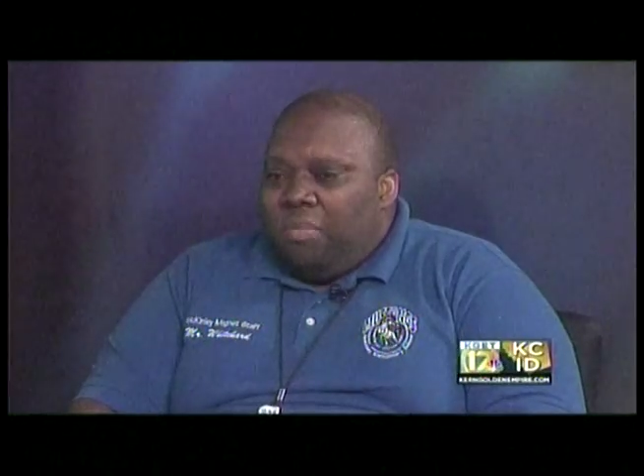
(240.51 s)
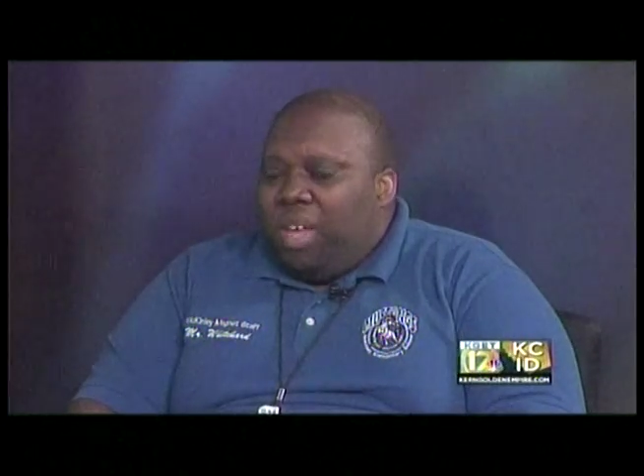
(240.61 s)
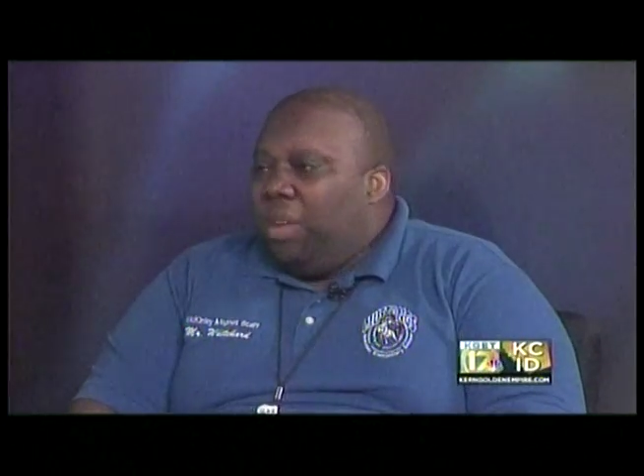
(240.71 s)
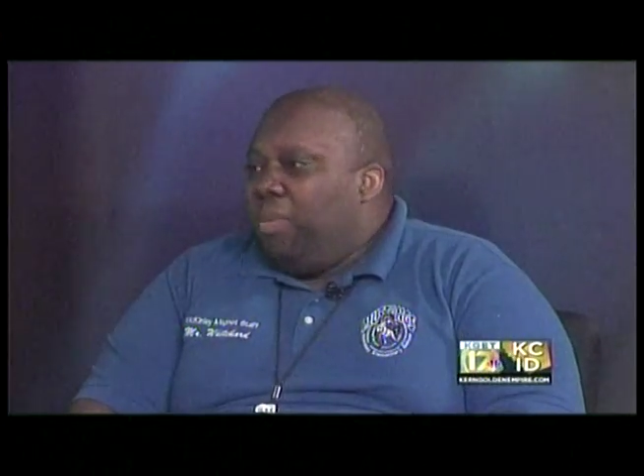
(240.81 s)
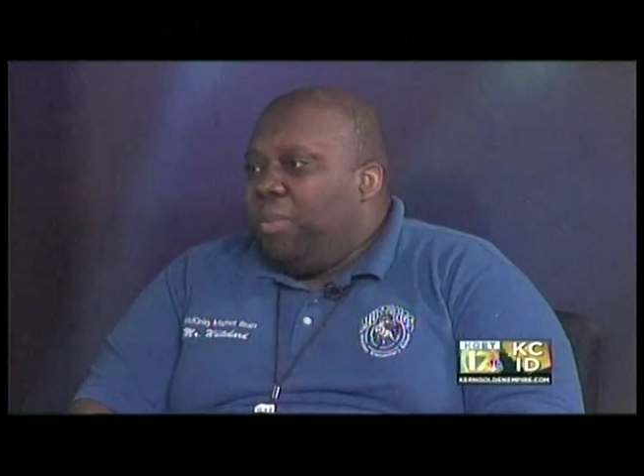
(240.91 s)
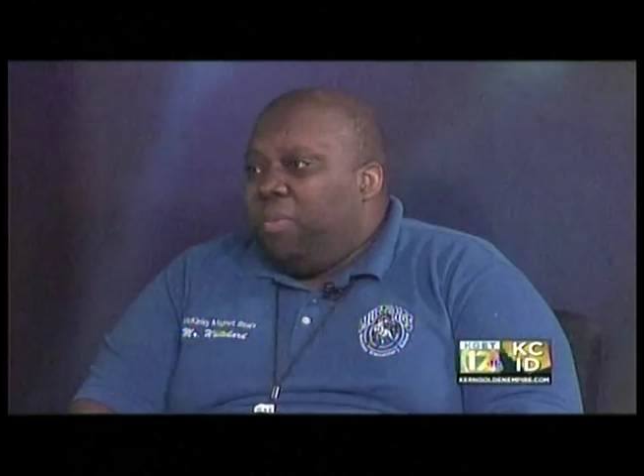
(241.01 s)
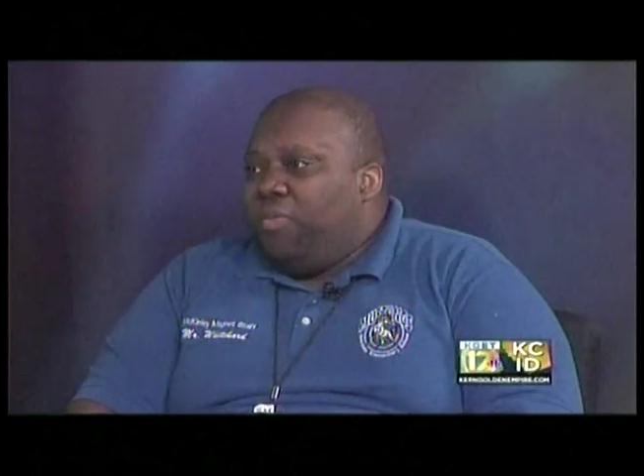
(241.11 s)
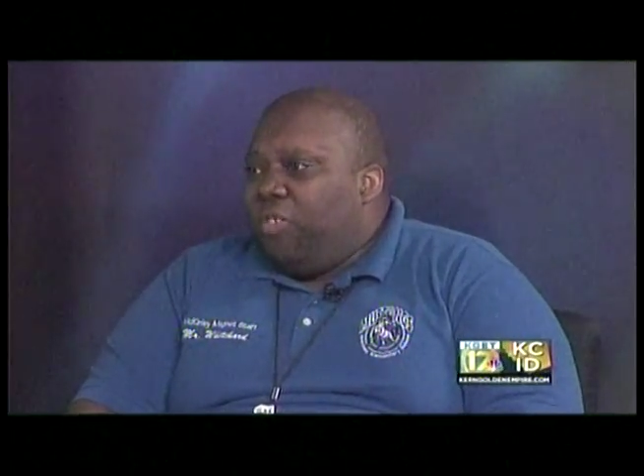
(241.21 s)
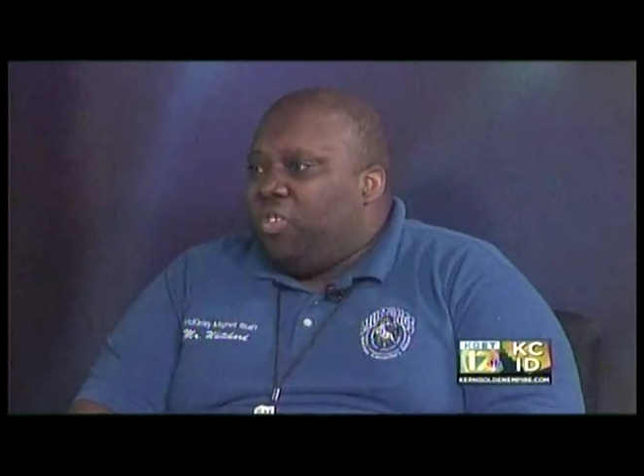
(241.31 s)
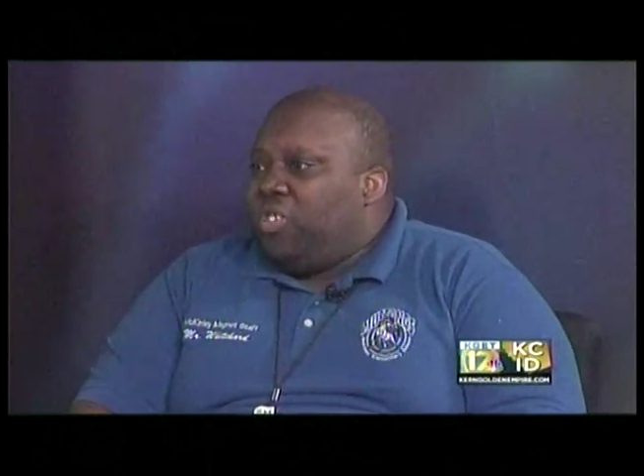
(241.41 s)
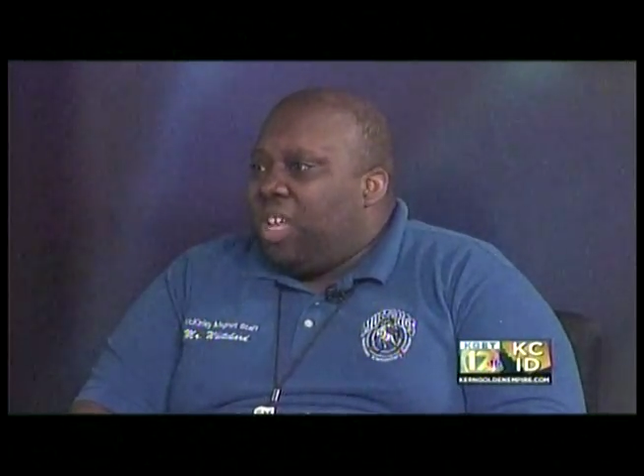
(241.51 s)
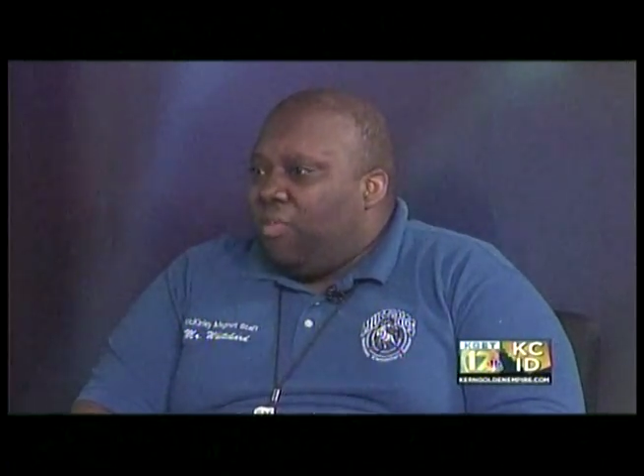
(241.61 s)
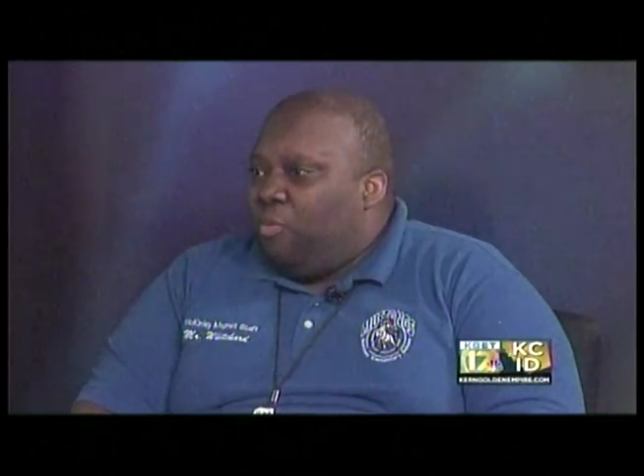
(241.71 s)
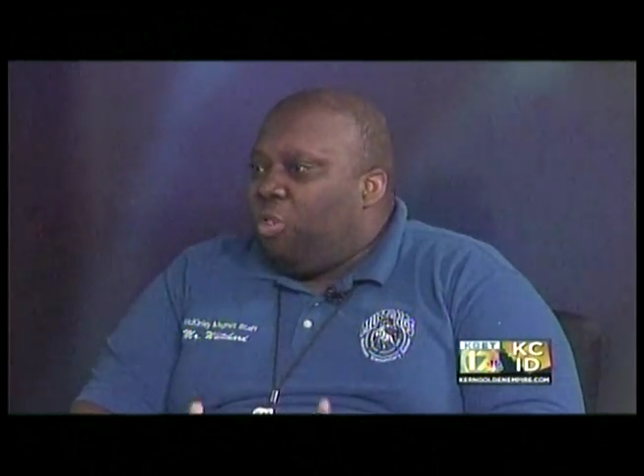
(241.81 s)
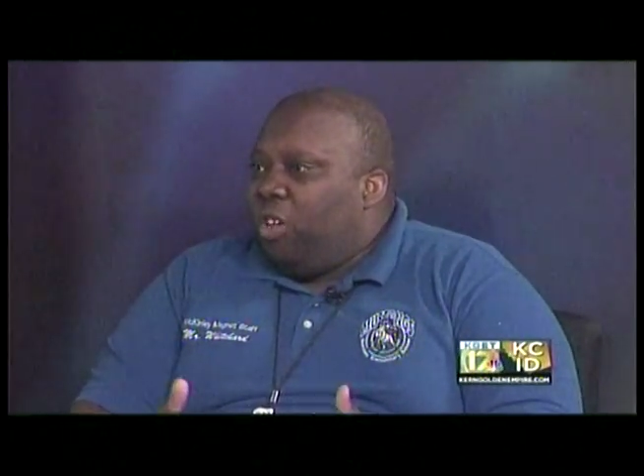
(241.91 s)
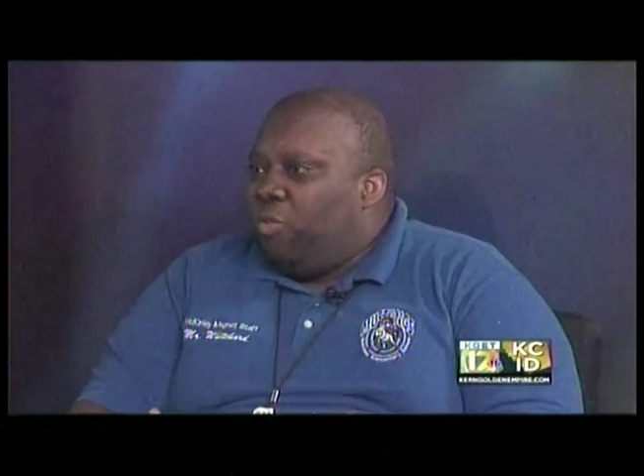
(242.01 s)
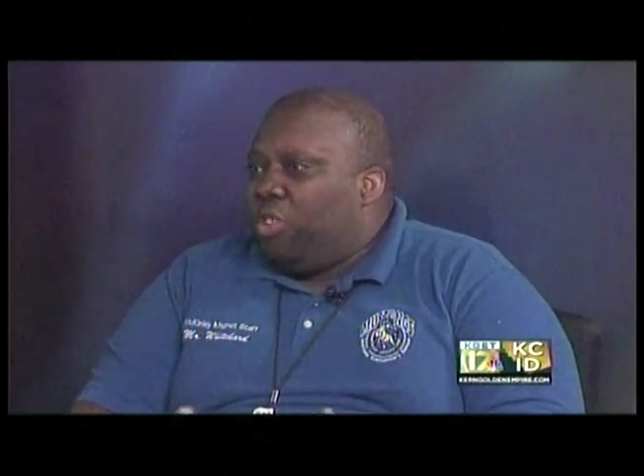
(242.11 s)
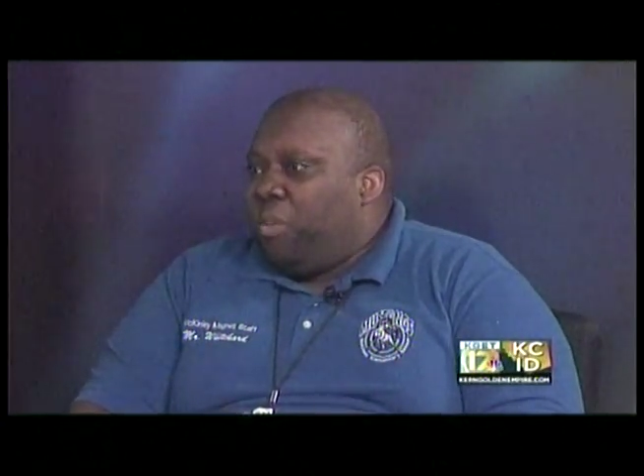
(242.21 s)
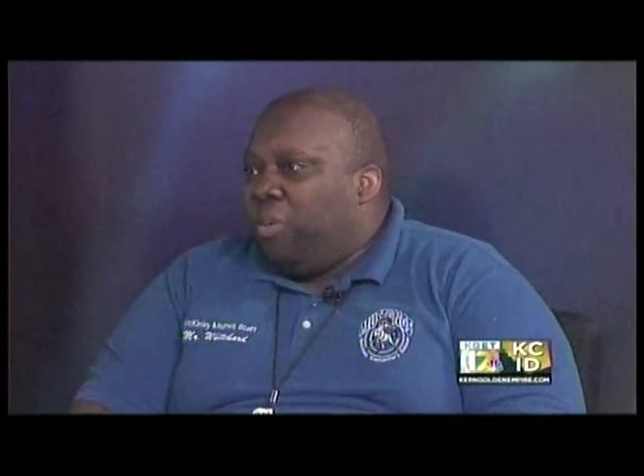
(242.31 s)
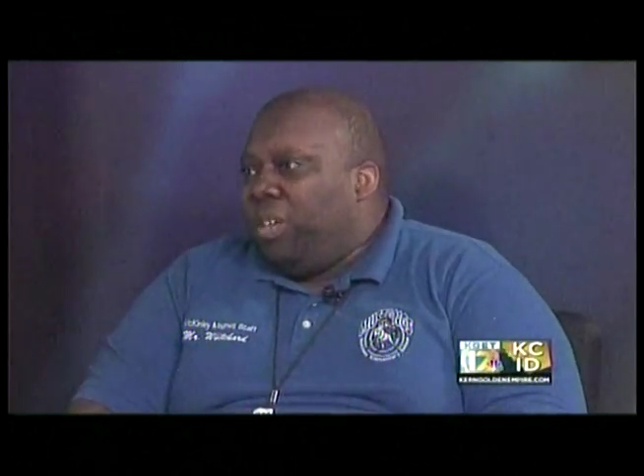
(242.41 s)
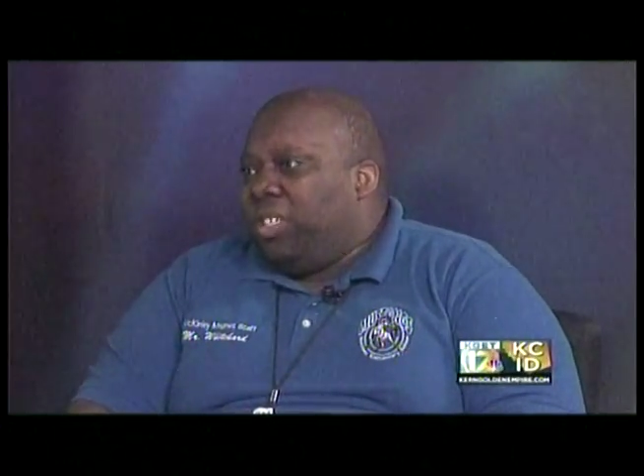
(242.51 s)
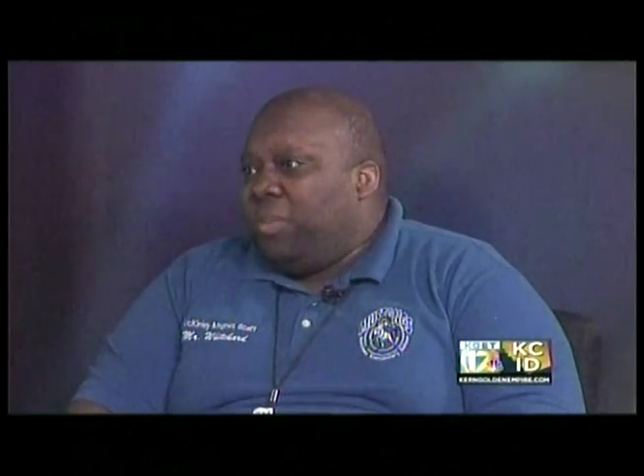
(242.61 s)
making people feel safe, working with our police